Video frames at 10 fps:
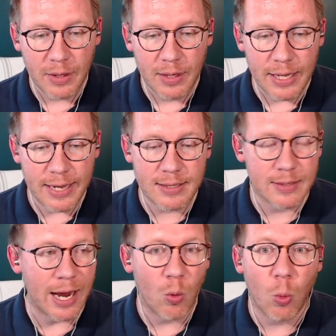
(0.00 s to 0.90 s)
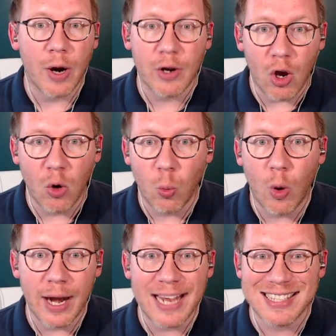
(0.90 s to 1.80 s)
He is now 1-0,
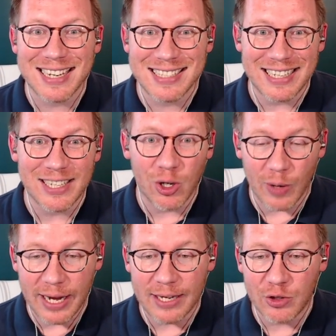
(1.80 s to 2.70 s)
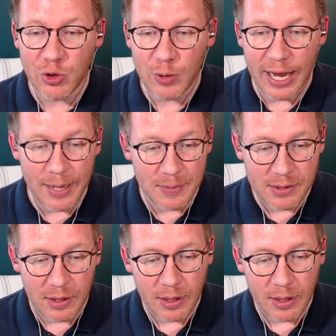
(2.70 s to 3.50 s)
1.86 ERA in two games,